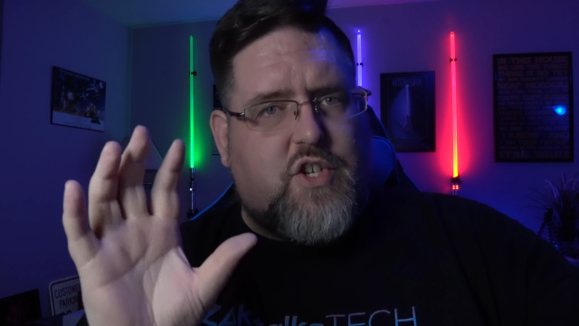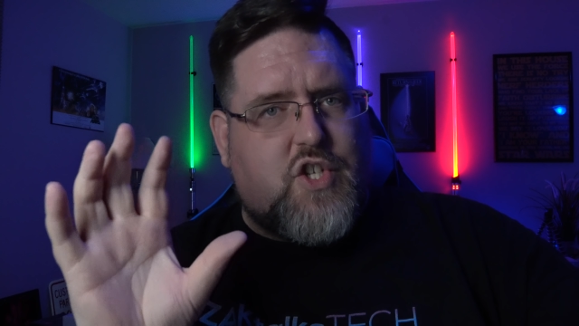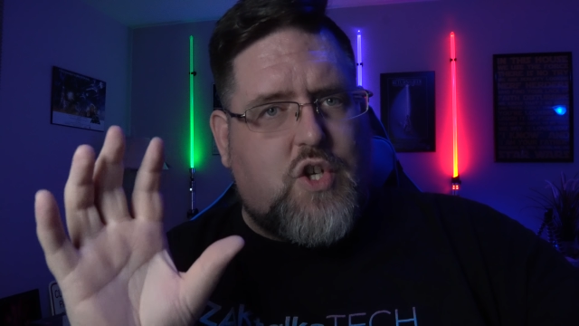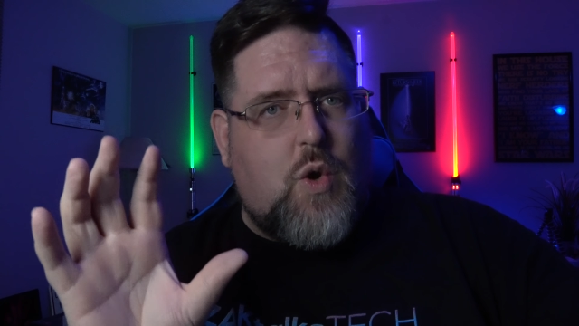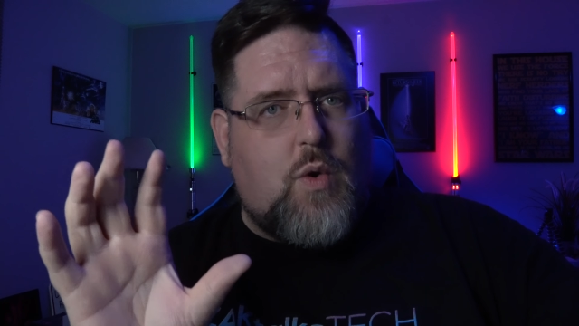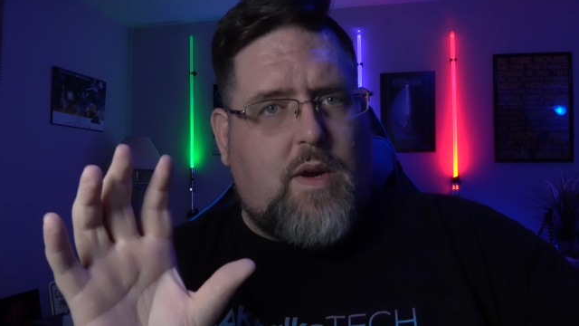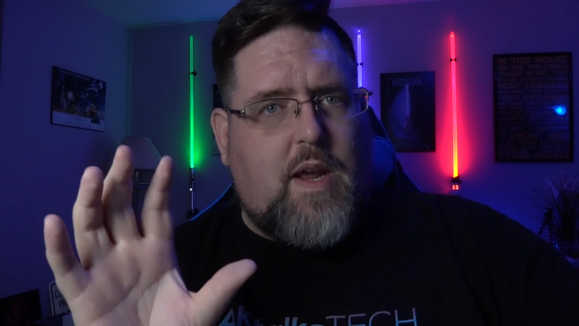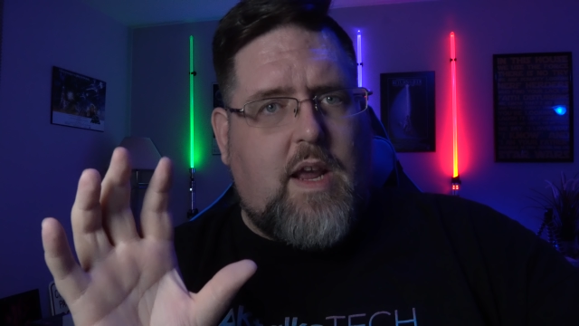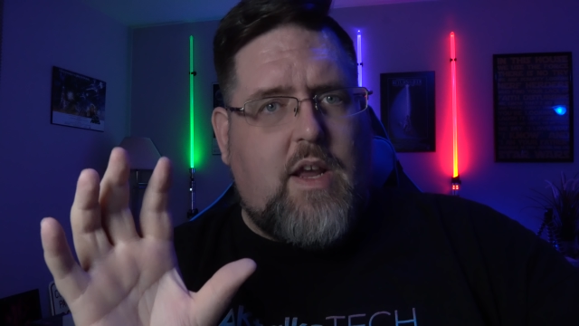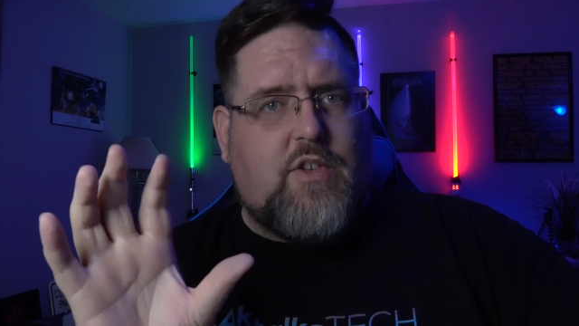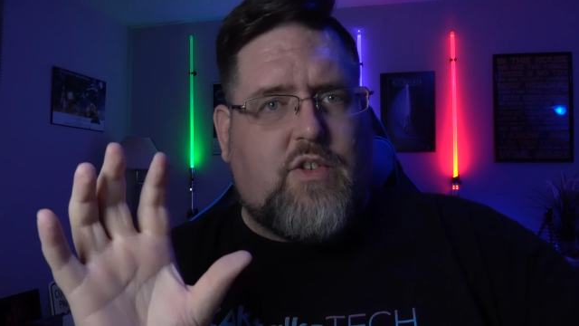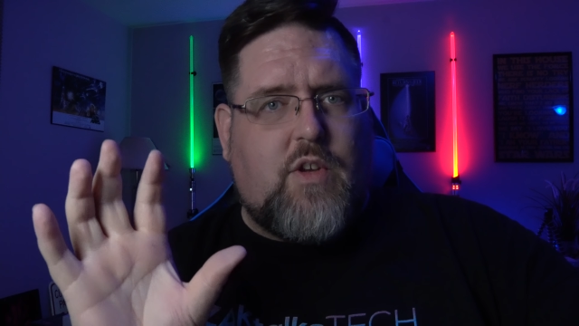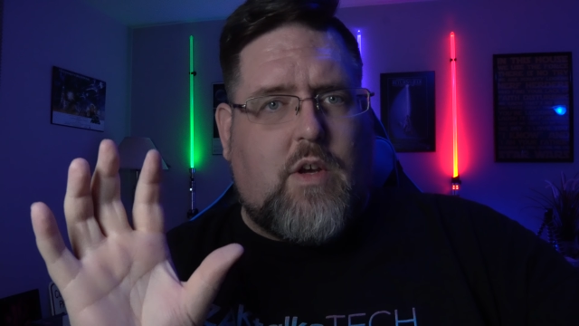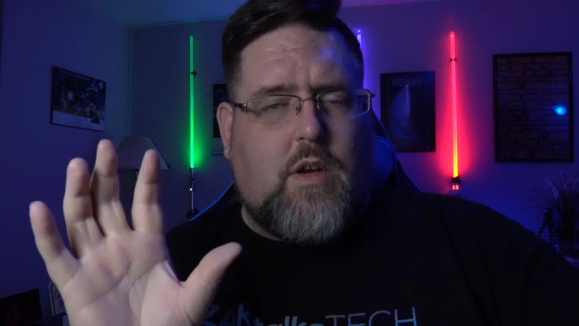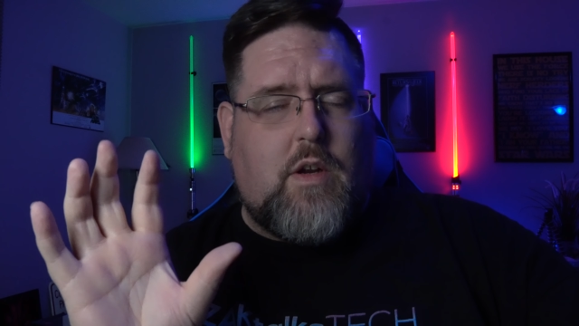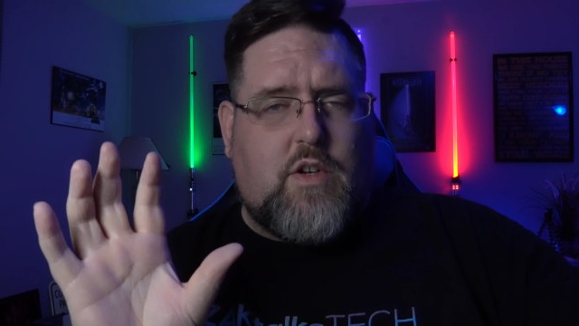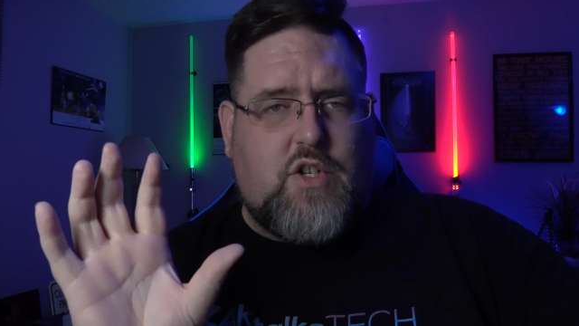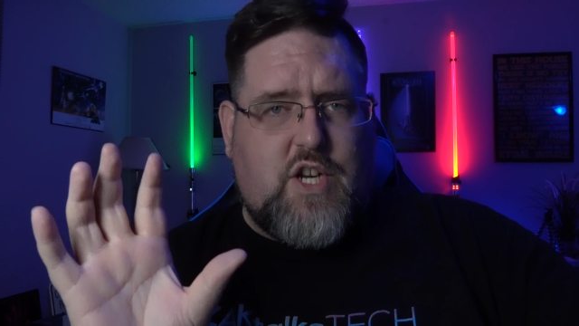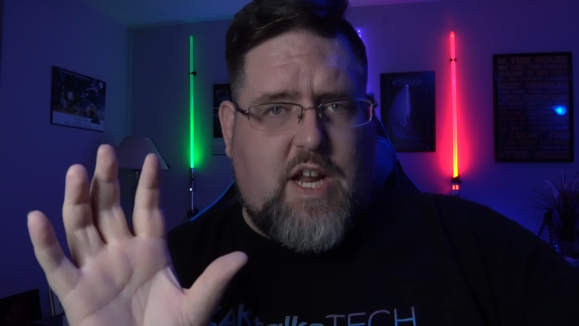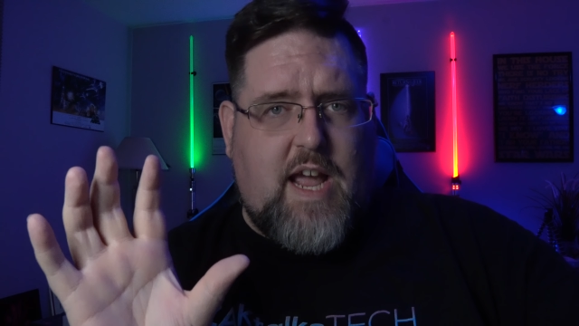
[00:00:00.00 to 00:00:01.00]
showcase
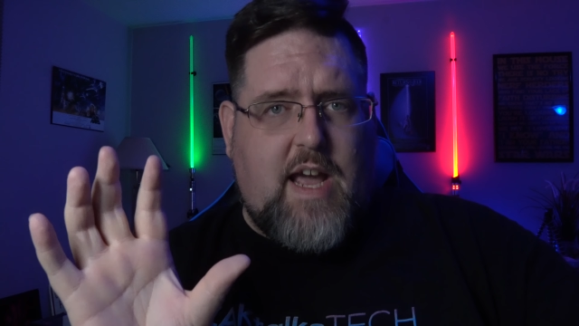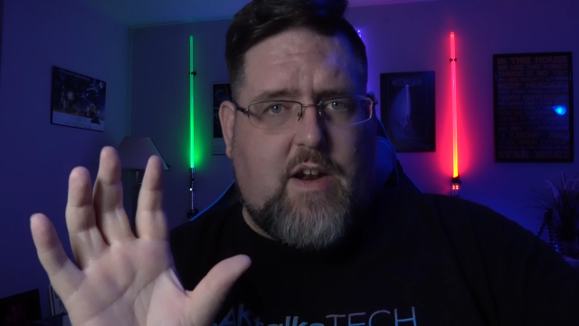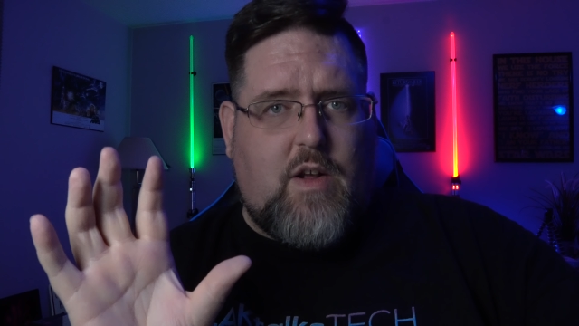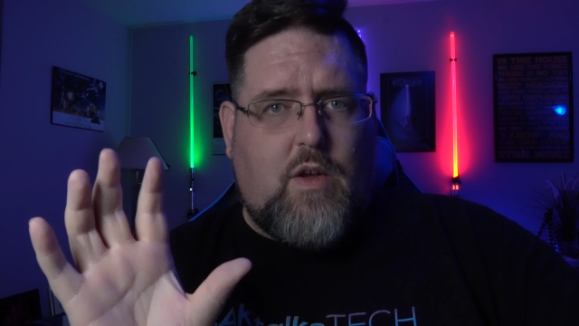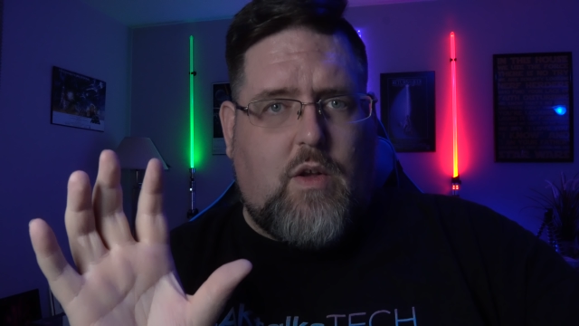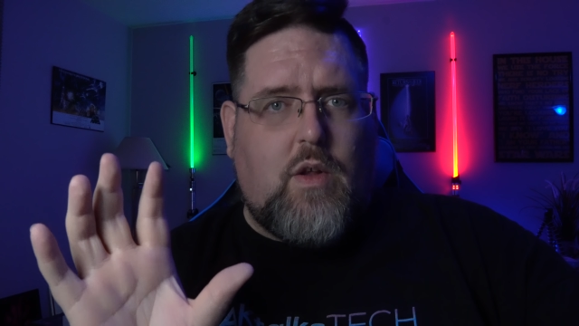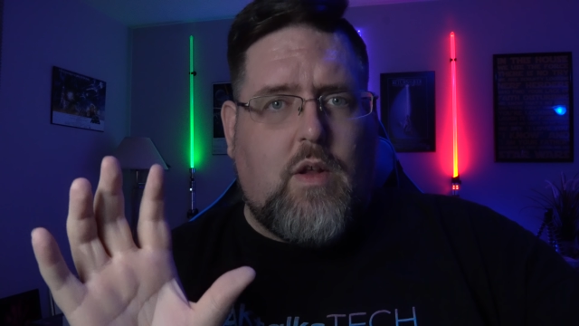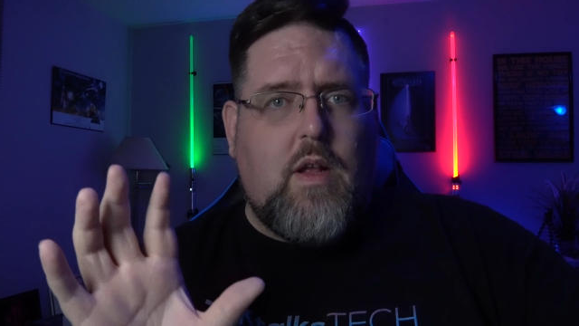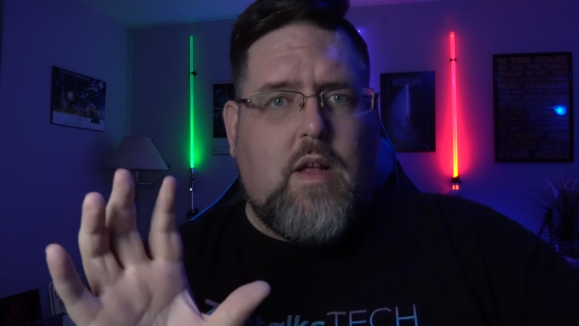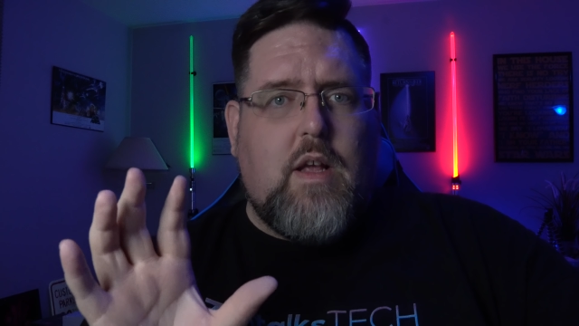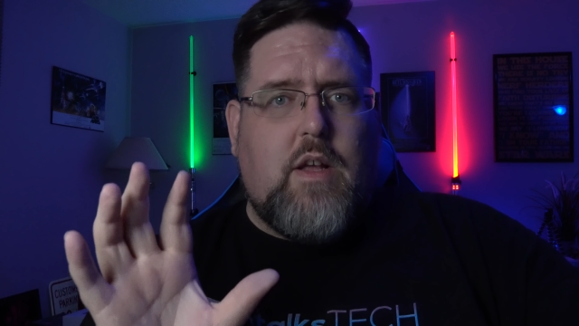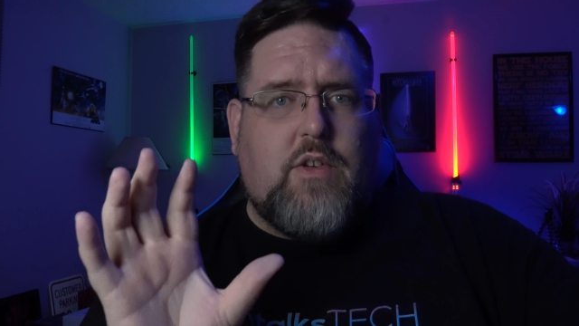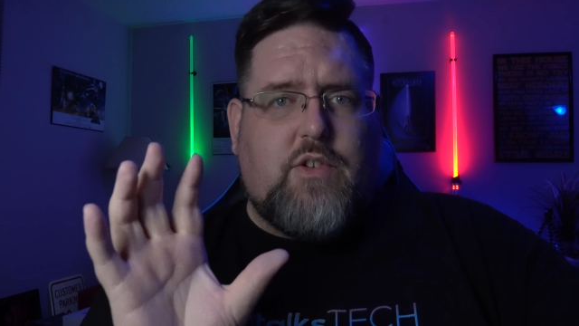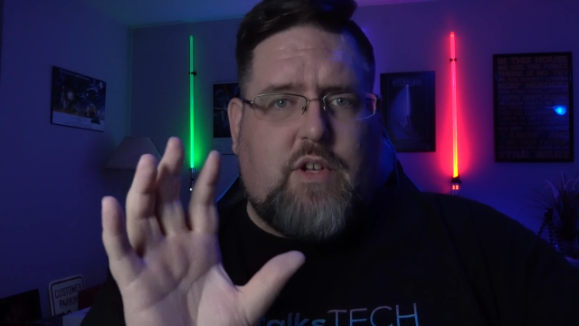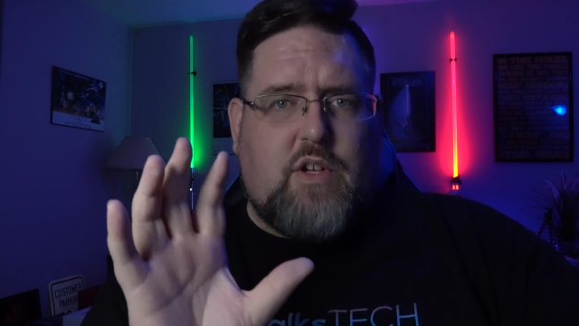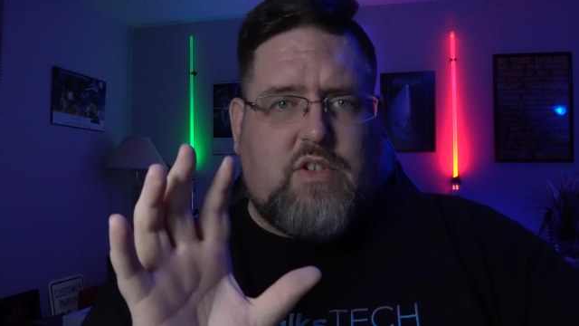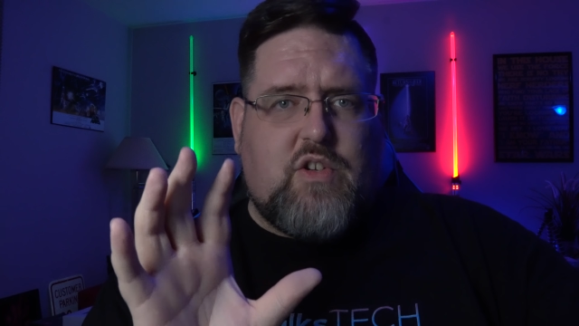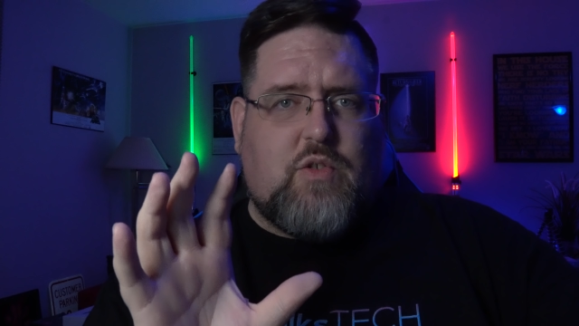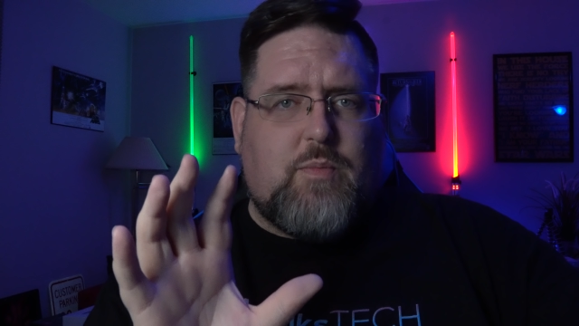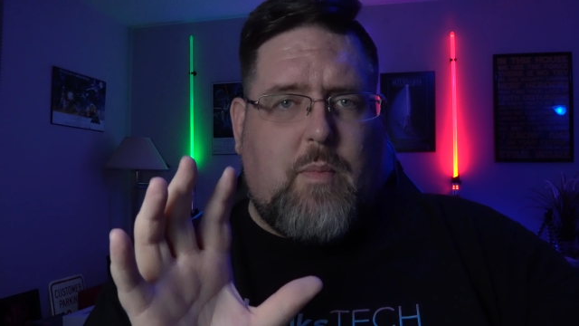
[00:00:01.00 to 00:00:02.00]
on a channel
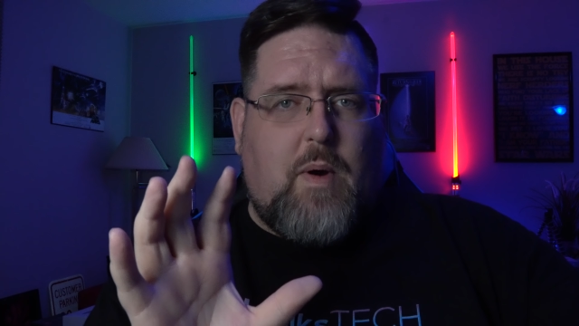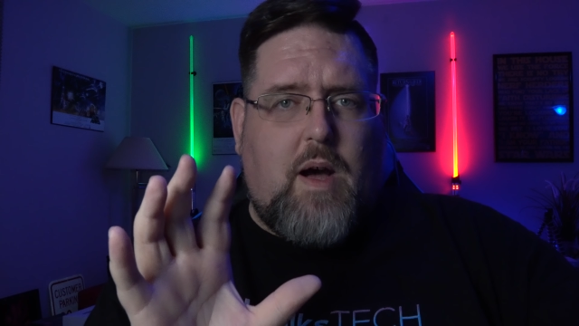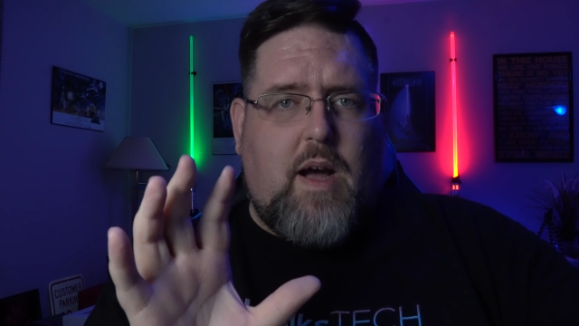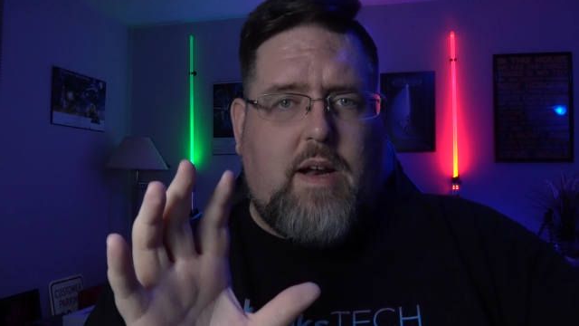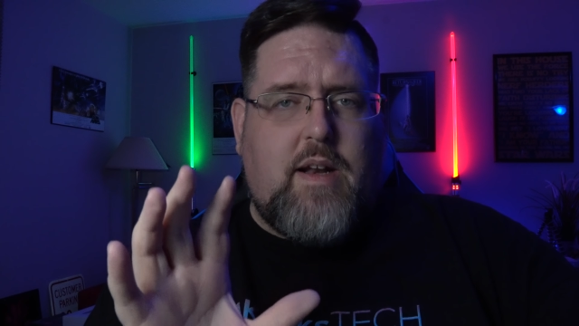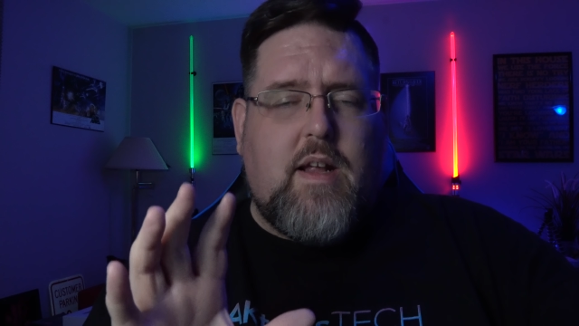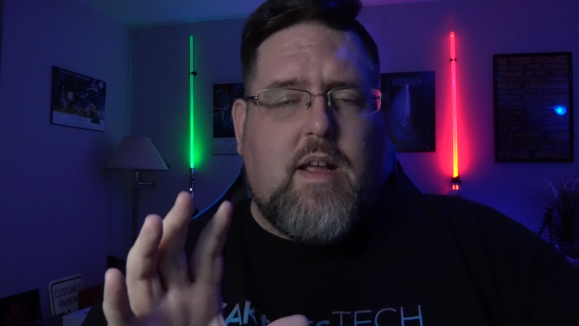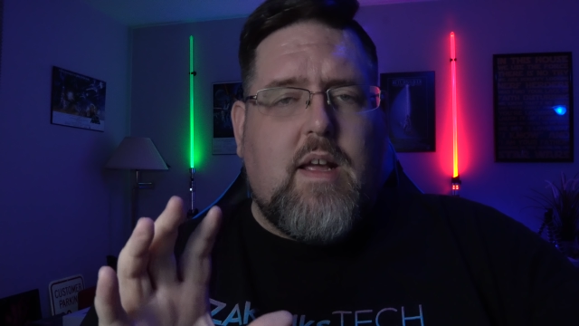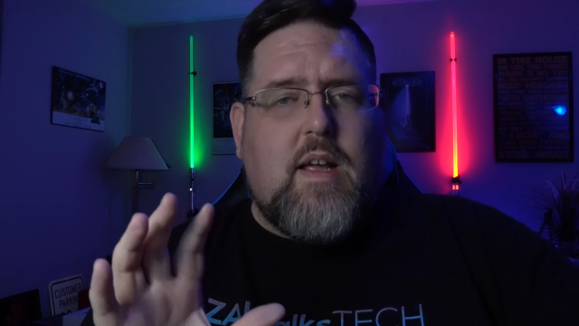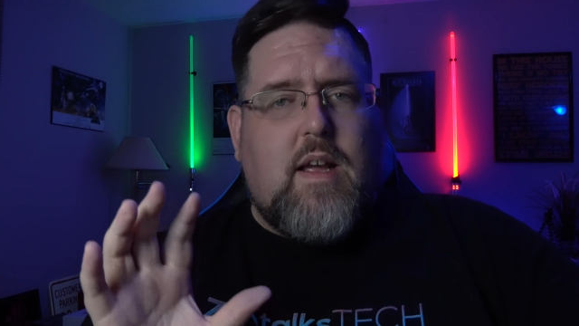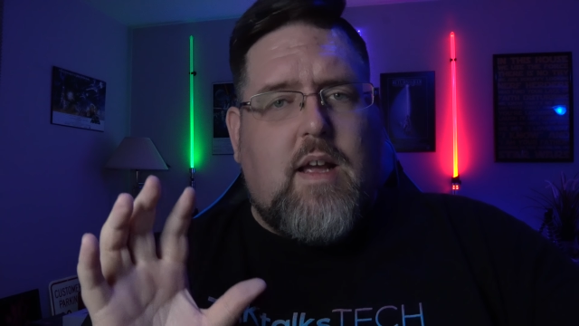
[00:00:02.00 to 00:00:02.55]
such as mine